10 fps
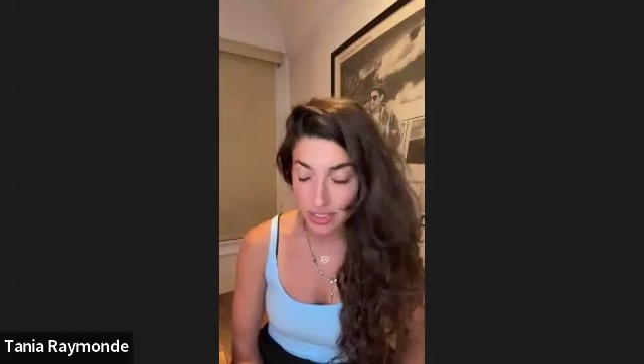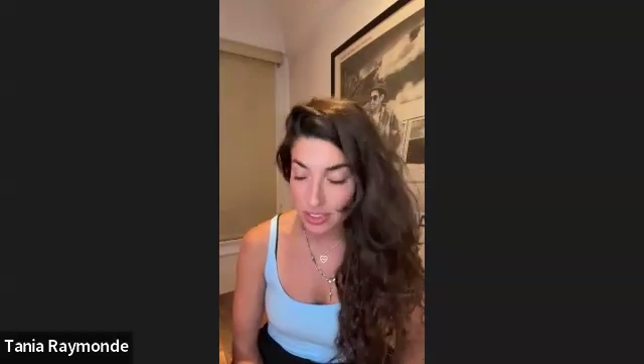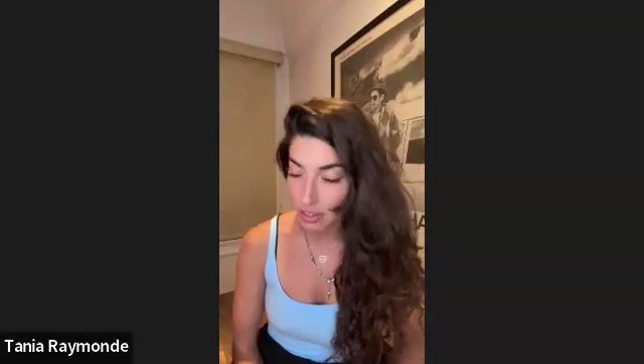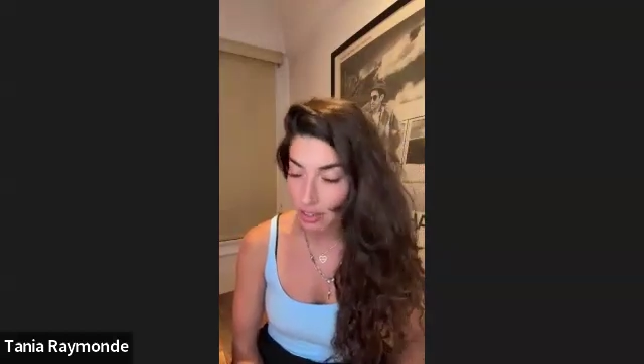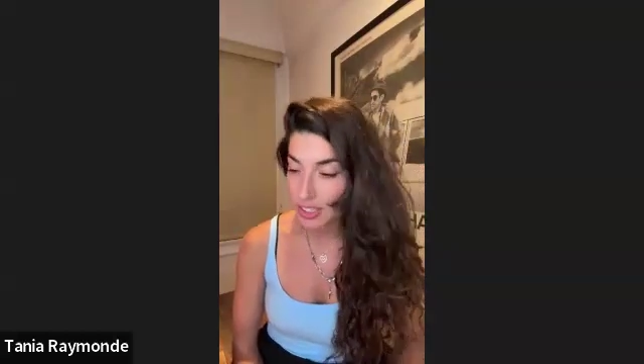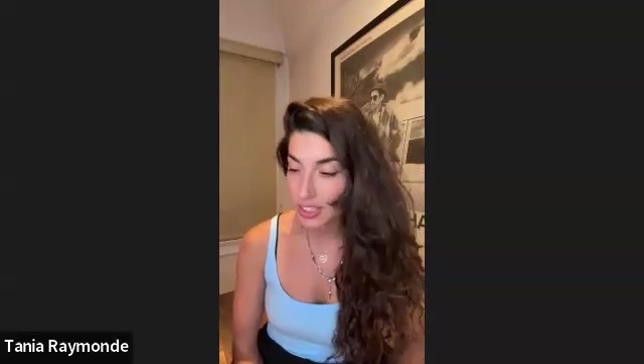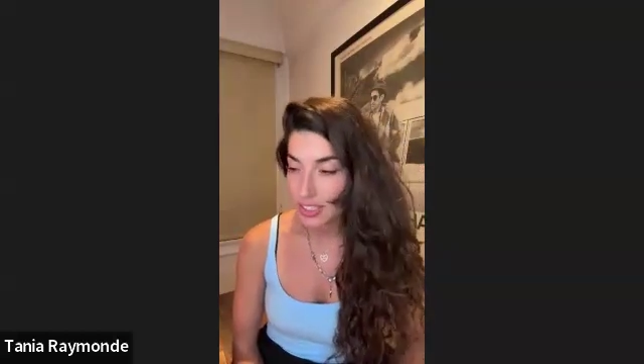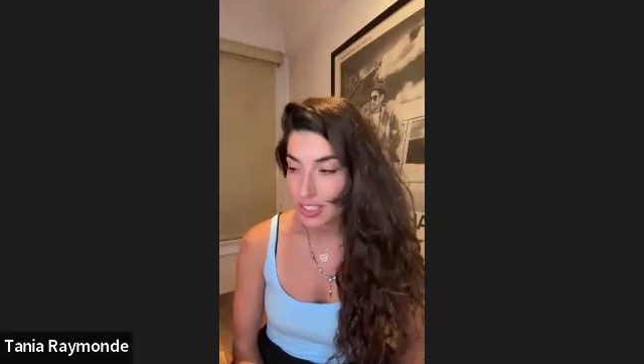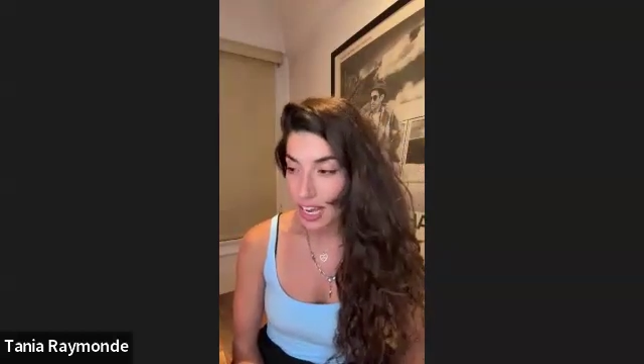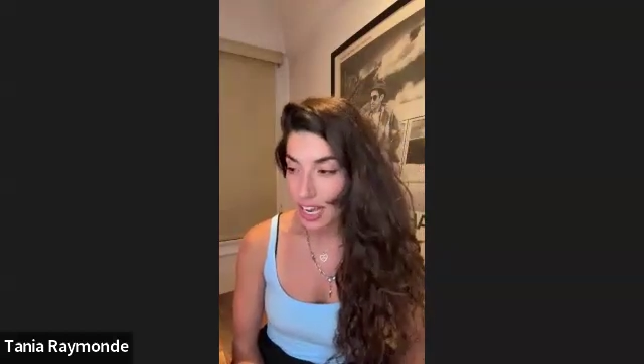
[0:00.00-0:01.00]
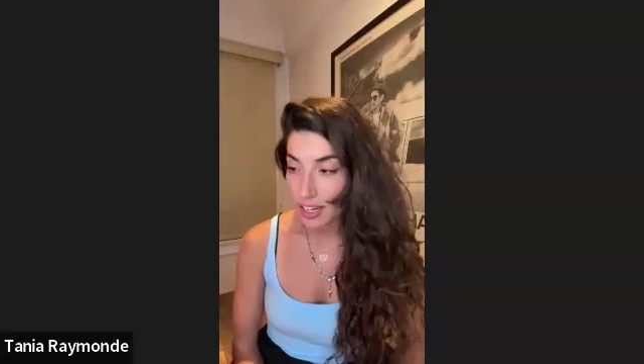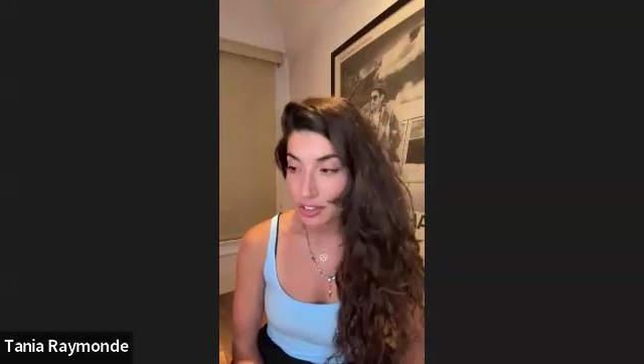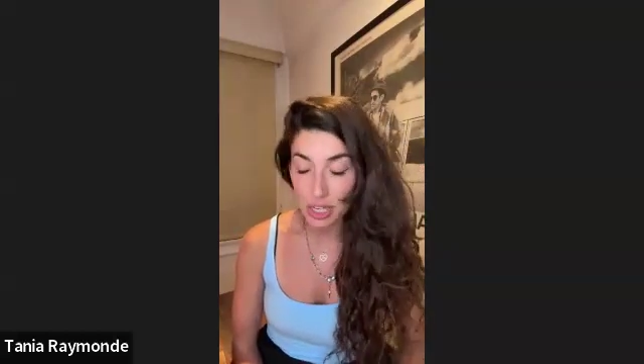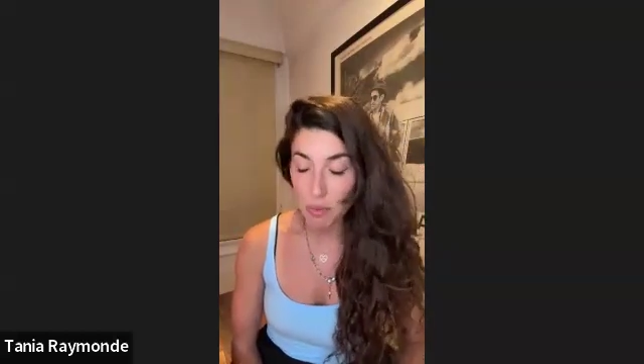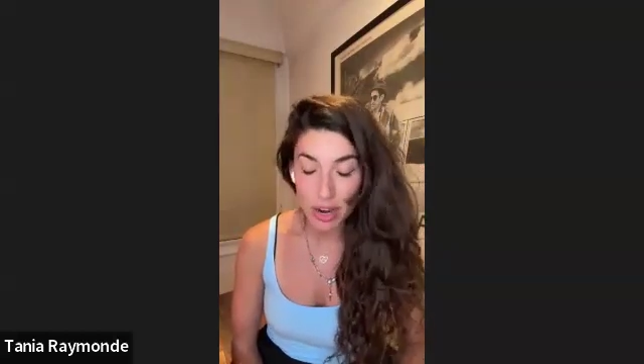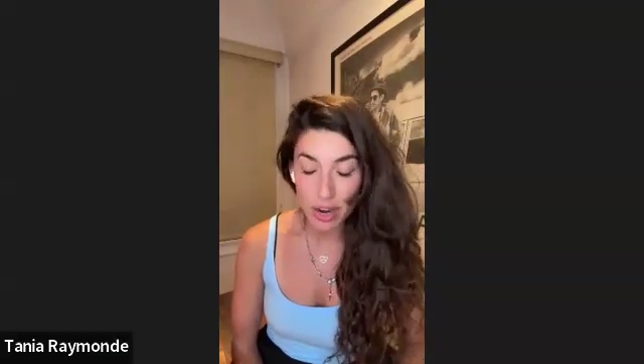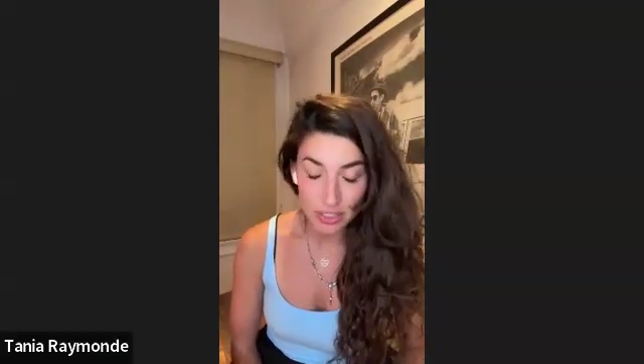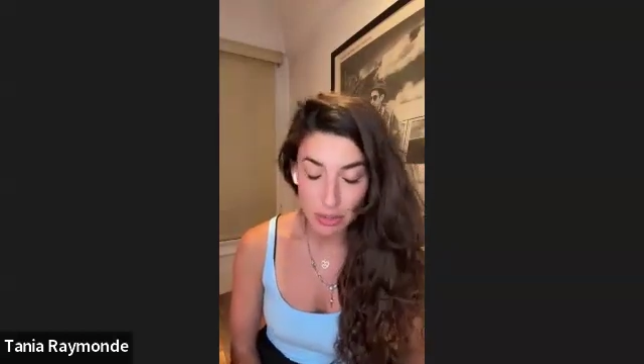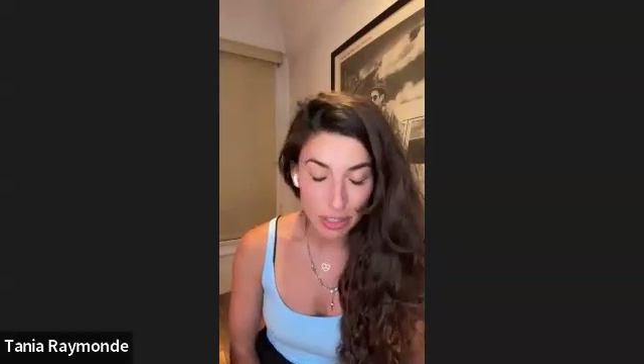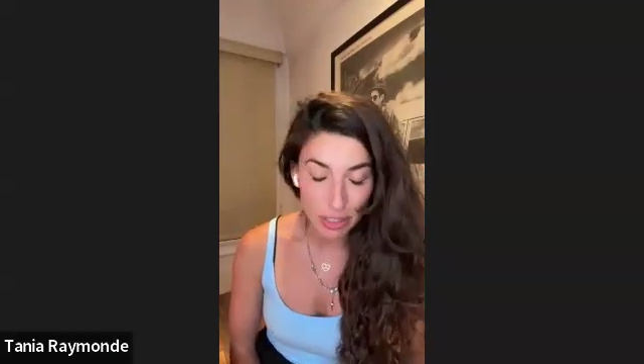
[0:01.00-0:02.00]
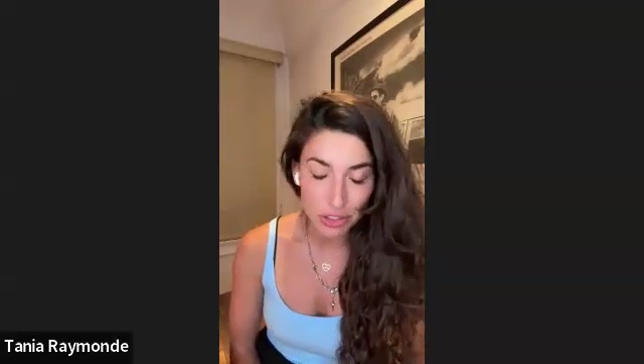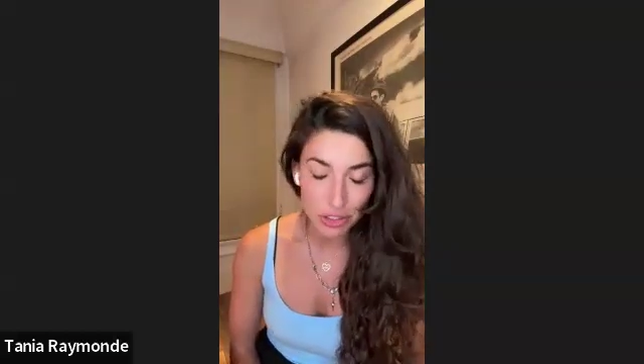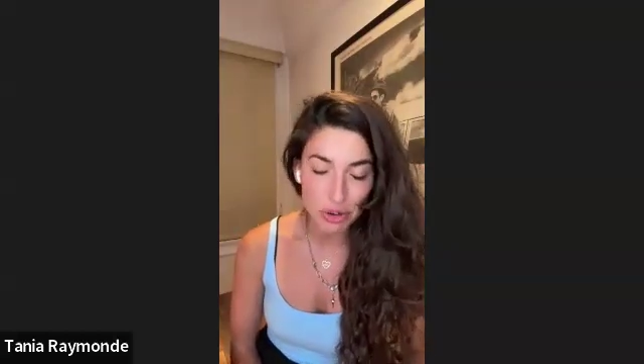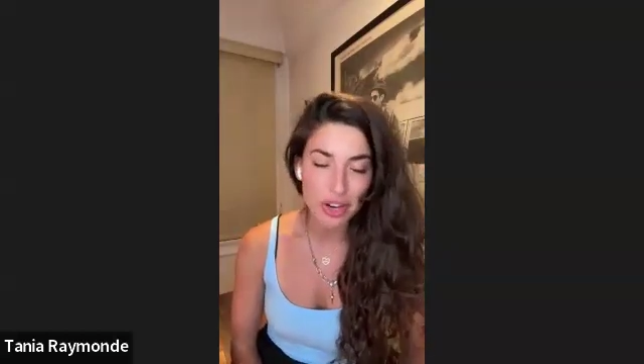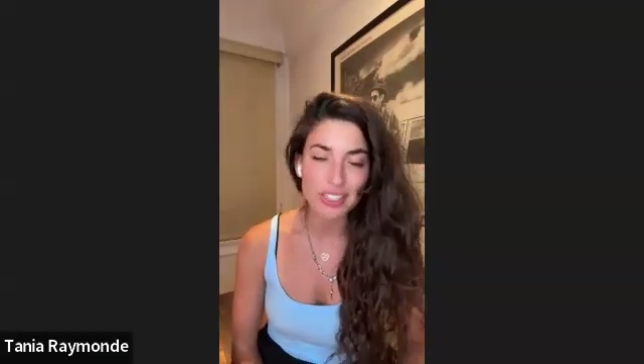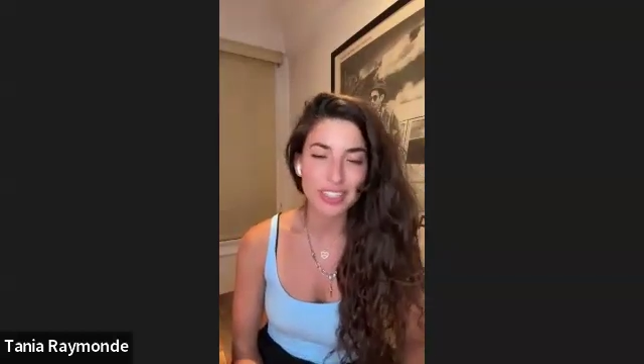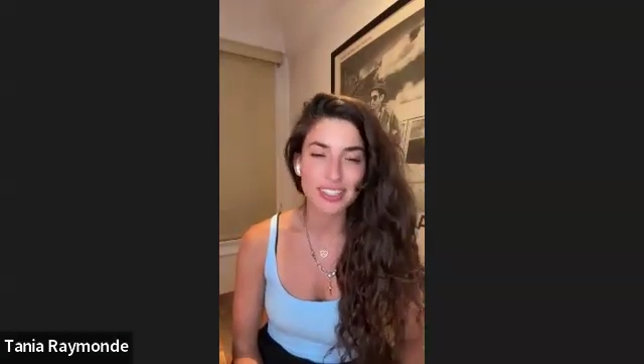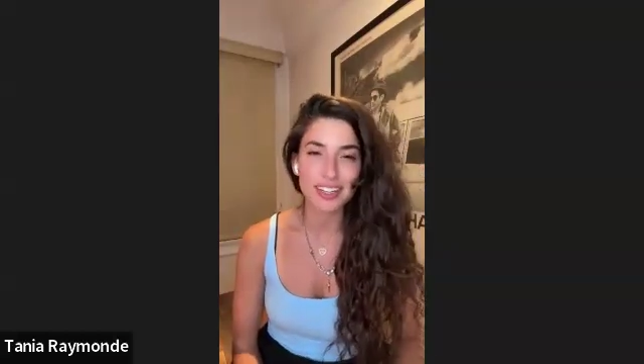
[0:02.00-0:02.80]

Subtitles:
And so I understand why some actors go crazy.